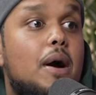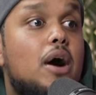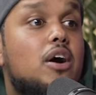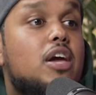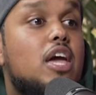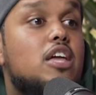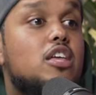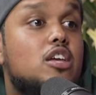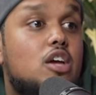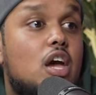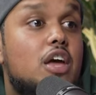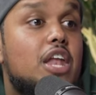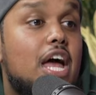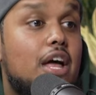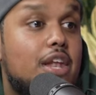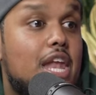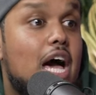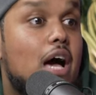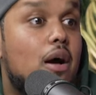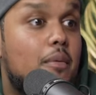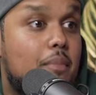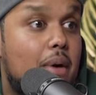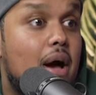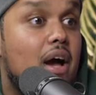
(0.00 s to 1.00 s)
but okay.
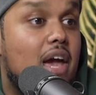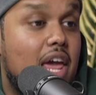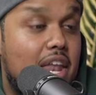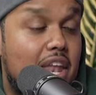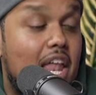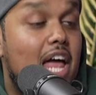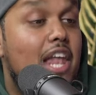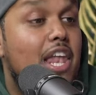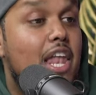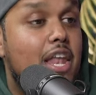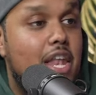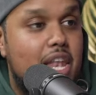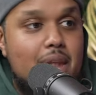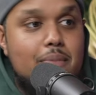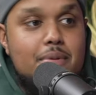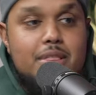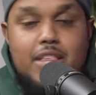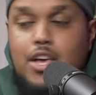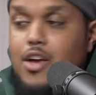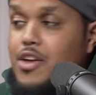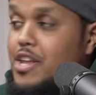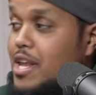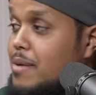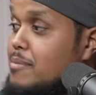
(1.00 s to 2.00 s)
And let
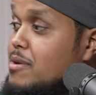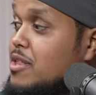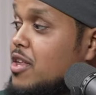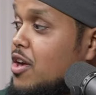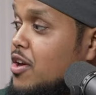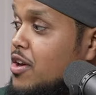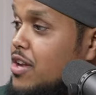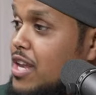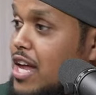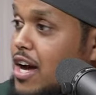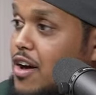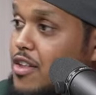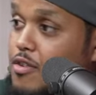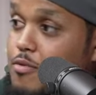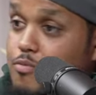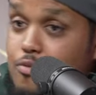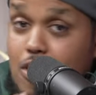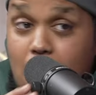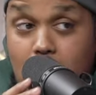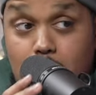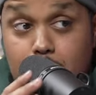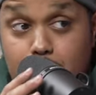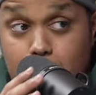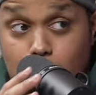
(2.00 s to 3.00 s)
me tell you now the
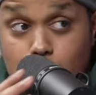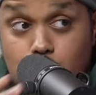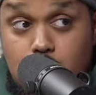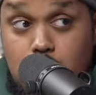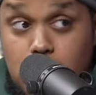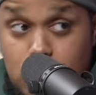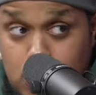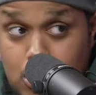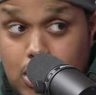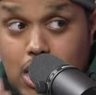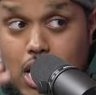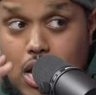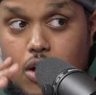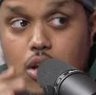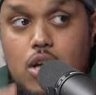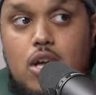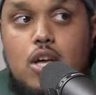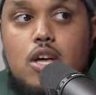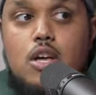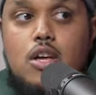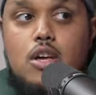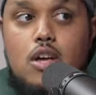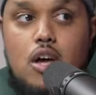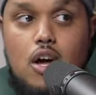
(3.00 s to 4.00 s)
right approach. This is now.
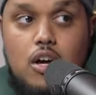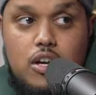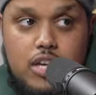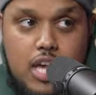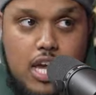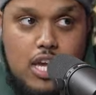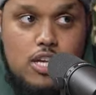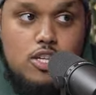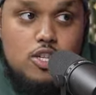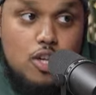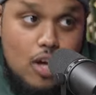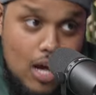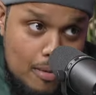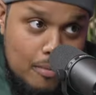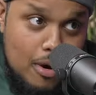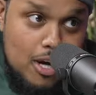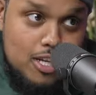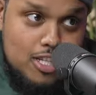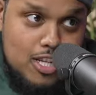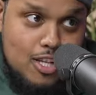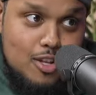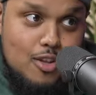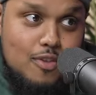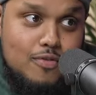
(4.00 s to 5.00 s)
Okay, so I'm
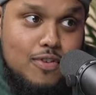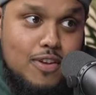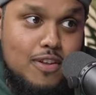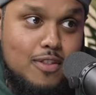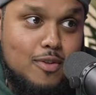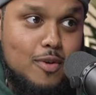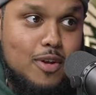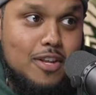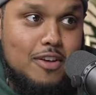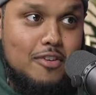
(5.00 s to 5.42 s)
asking you for the